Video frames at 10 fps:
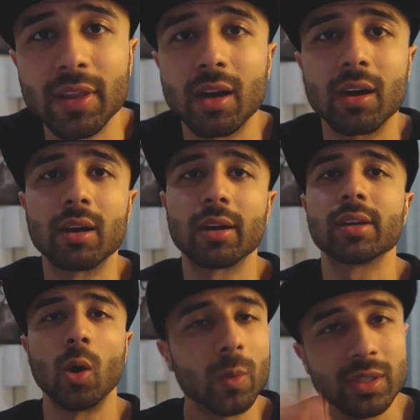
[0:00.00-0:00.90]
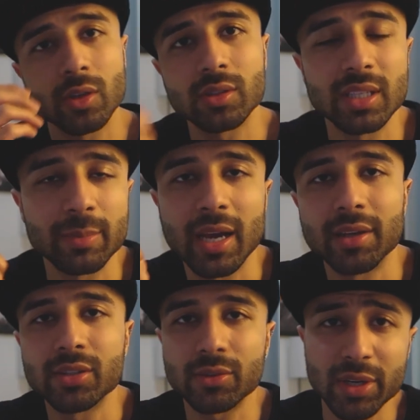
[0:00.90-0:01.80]
that are always constantly
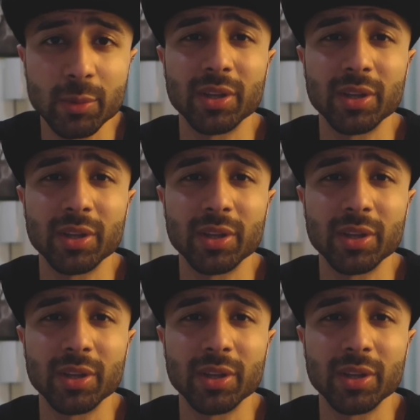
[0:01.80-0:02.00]
behind the screen,